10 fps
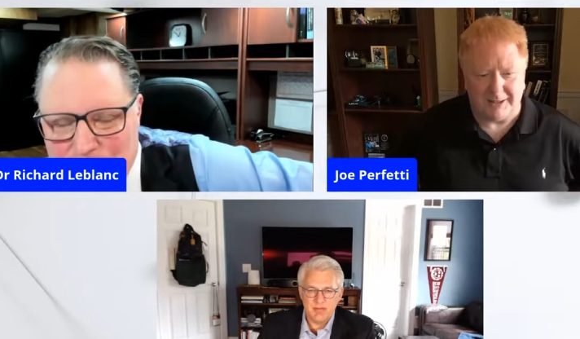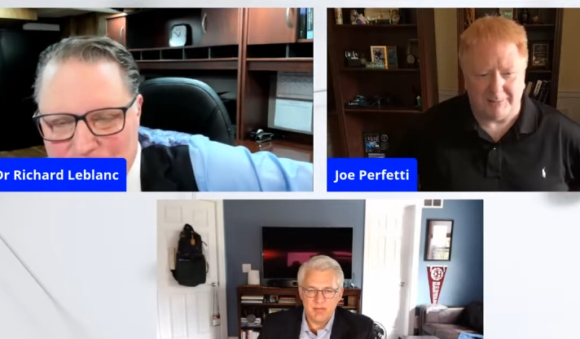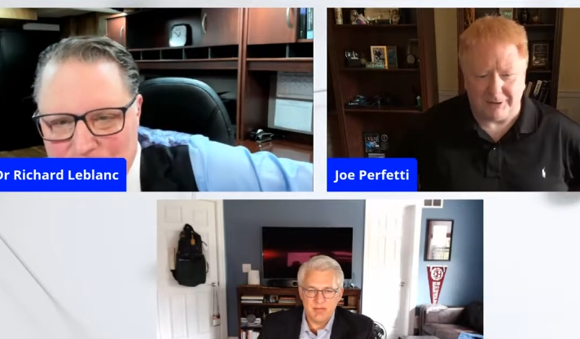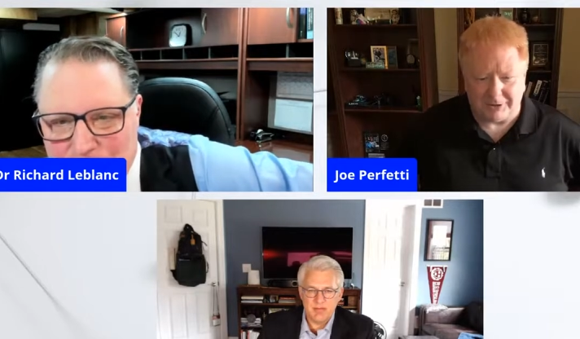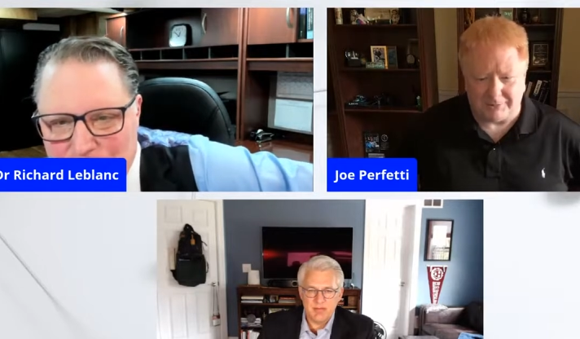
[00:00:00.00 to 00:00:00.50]

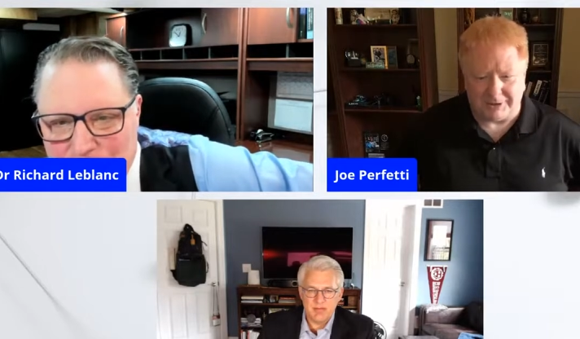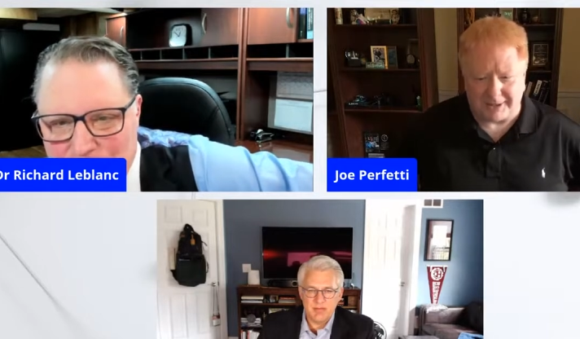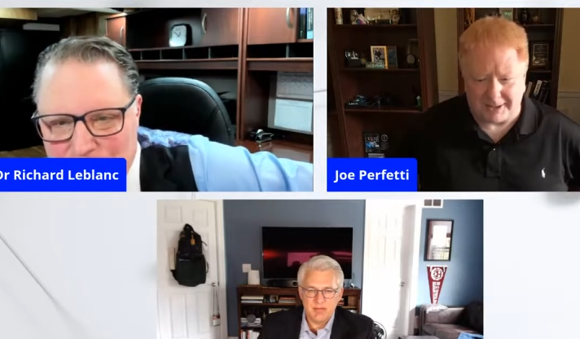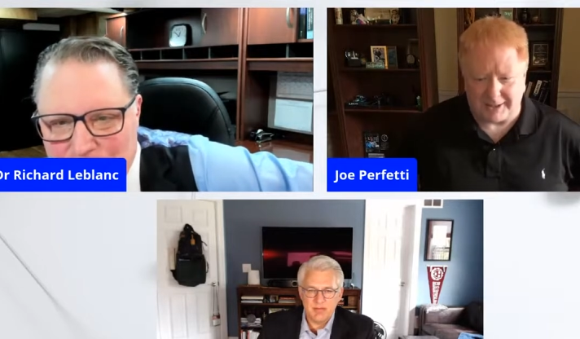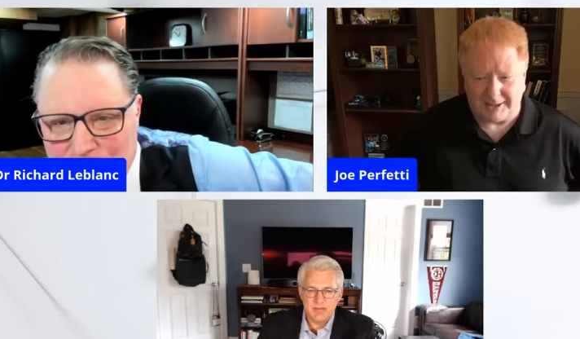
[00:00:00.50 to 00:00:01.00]
Speaker 1: But it's almost
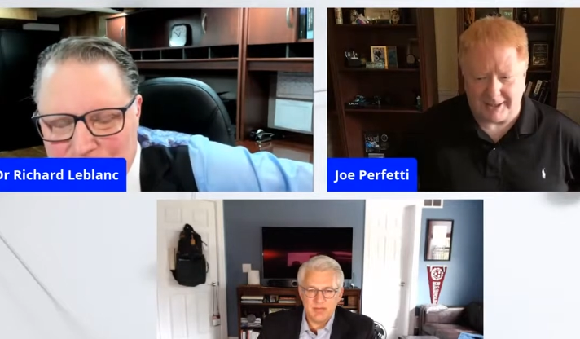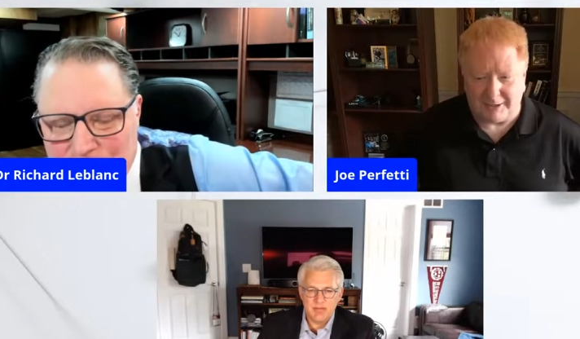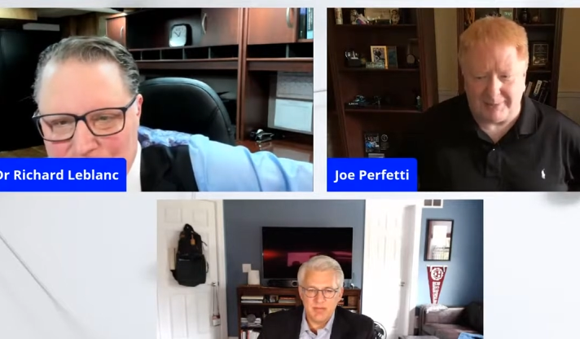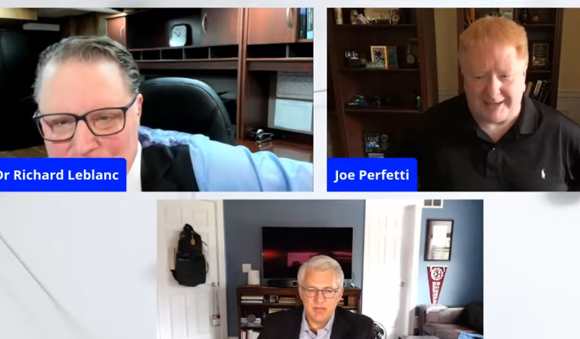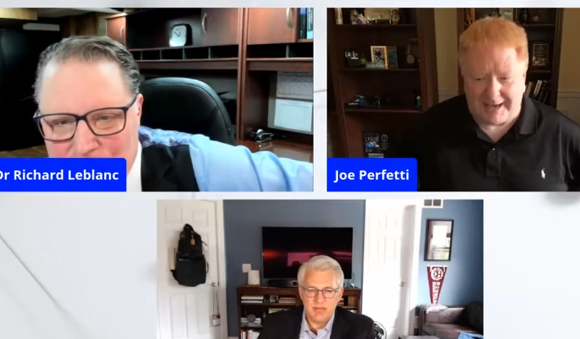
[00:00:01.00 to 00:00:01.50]
like
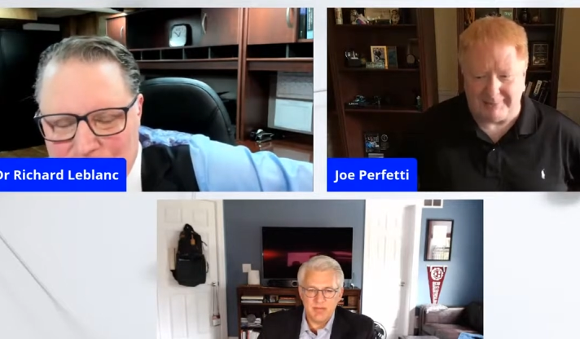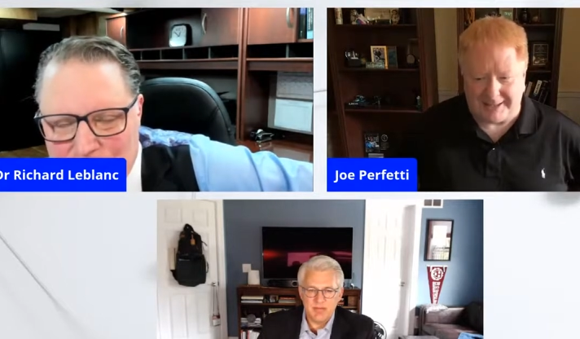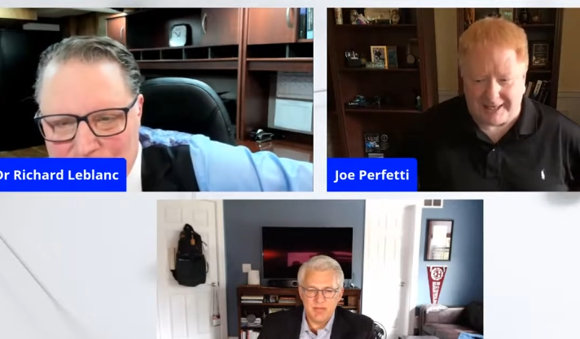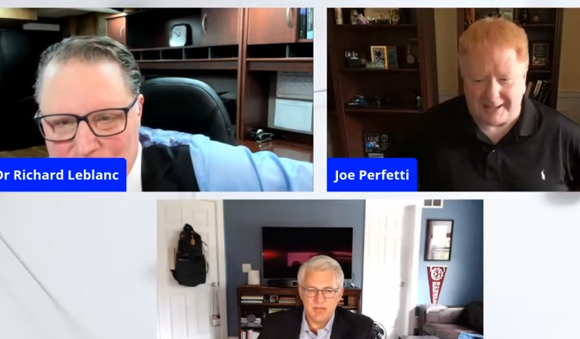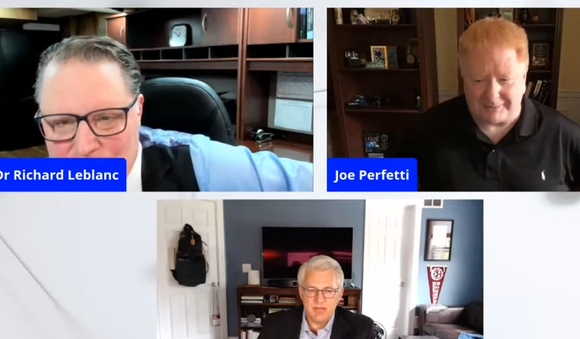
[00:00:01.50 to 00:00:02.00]
are we
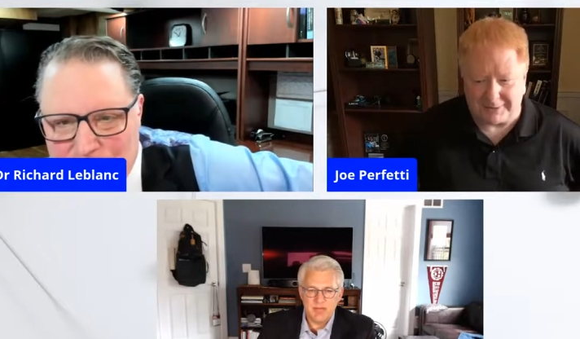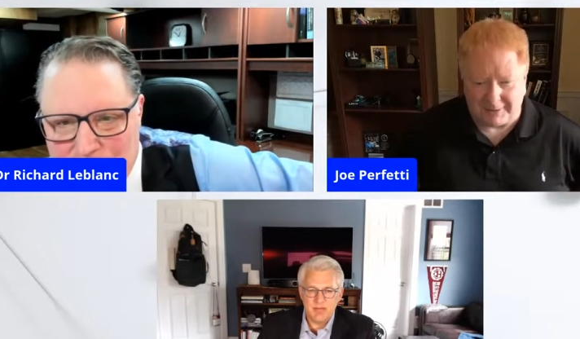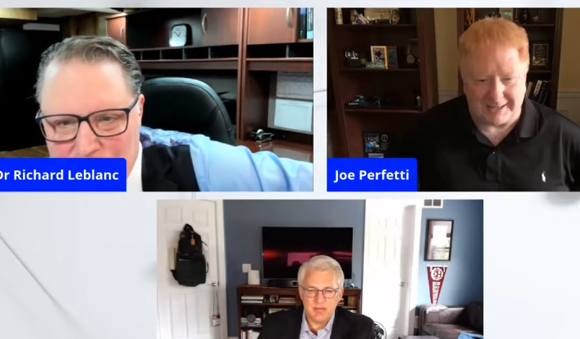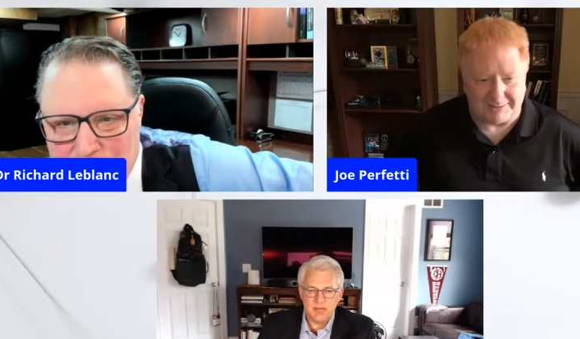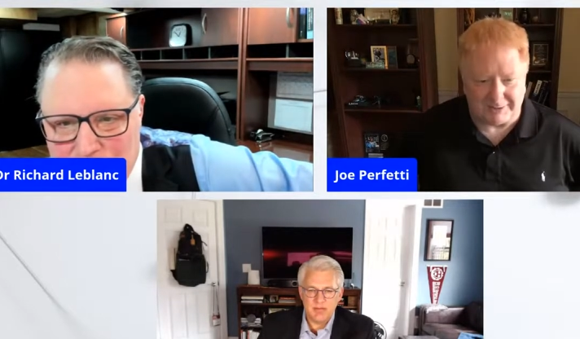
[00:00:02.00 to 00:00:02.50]
abdicating the
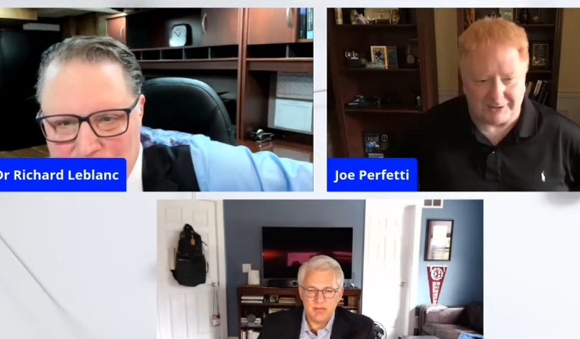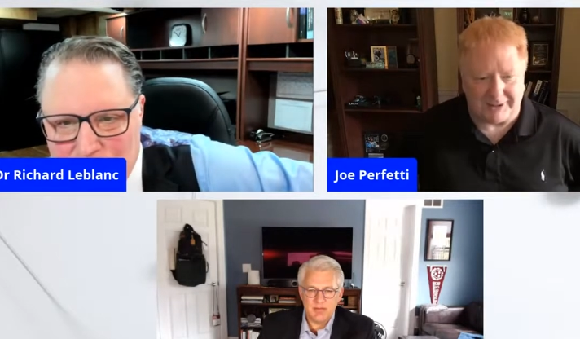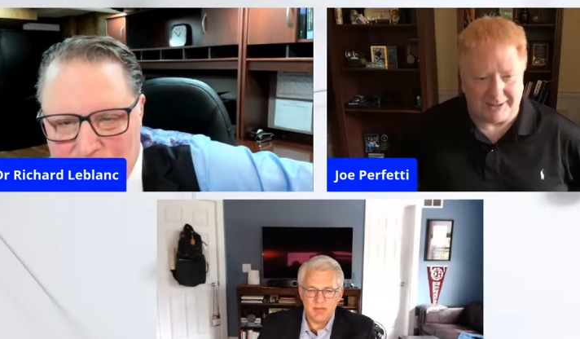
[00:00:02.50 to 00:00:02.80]
responsibility